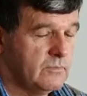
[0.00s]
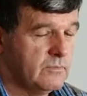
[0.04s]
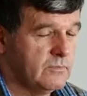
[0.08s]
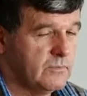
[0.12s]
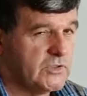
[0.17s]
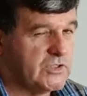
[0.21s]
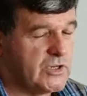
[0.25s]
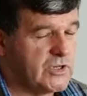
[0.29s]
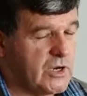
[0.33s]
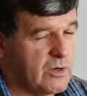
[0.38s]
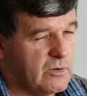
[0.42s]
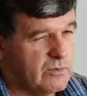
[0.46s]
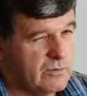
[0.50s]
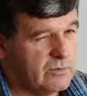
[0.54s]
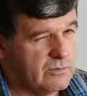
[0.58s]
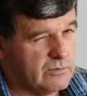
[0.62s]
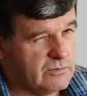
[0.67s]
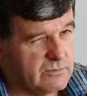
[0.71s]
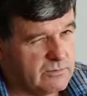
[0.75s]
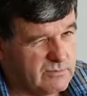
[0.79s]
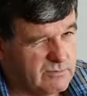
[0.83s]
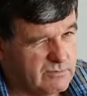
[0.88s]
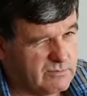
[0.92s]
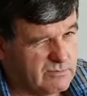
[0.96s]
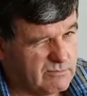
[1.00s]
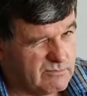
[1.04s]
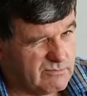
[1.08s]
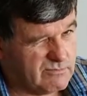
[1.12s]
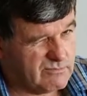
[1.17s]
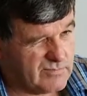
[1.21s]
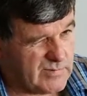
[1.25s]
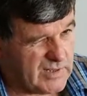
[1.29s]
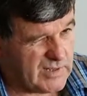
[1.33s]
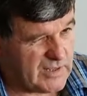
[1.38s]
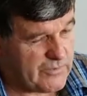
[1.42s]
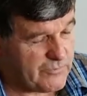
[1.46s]
So
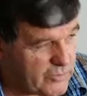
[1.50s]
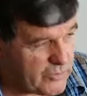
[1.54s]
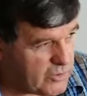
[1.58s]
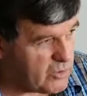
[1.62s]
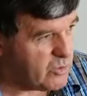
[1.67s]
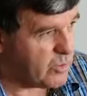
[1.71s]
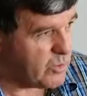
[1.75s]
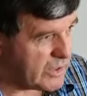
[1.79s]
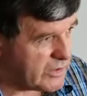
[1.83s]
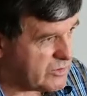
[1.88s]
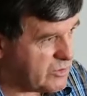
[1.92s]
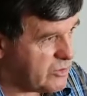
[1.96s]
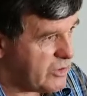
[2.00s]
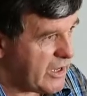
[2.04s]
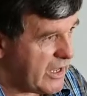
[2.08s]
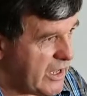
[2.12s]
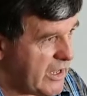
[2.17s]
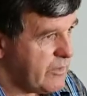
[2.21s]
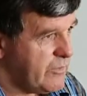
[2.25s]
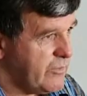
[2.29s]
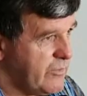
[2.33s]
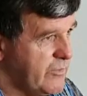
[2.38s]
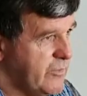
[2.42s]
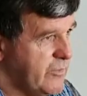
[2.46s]
if you want to have